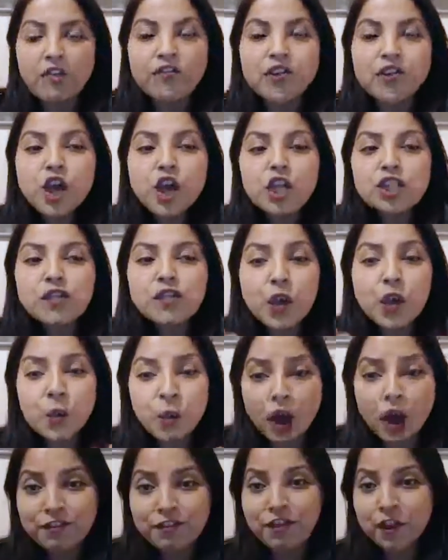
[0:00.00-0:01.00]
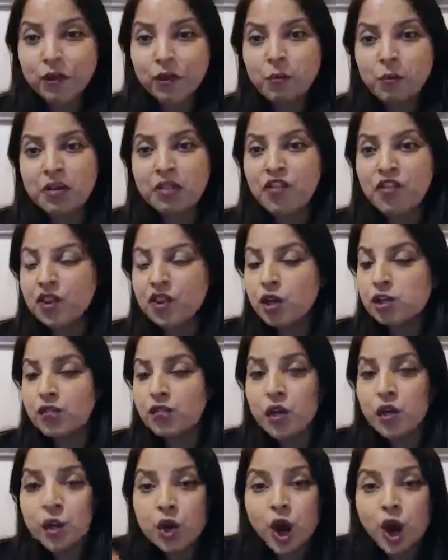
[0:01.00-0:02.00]
For those of you who are following me, for those
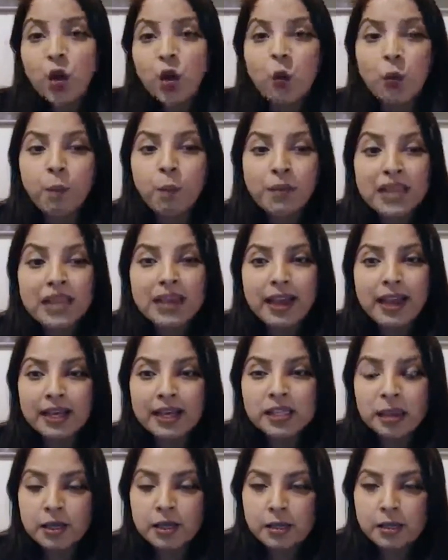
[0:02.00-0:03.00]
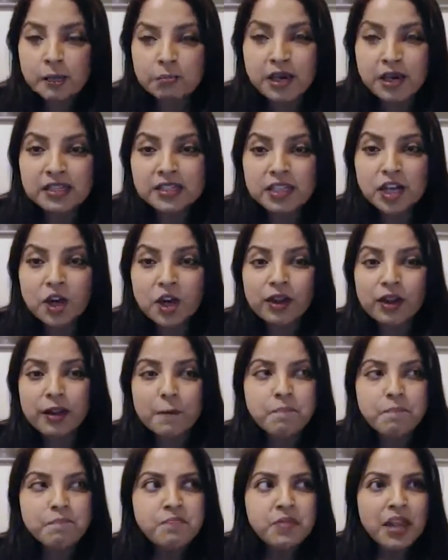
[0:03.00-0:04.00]
of you who know me as a person, know
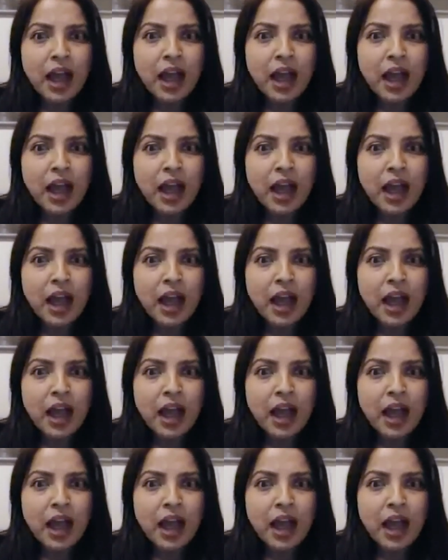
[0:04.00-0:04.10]
that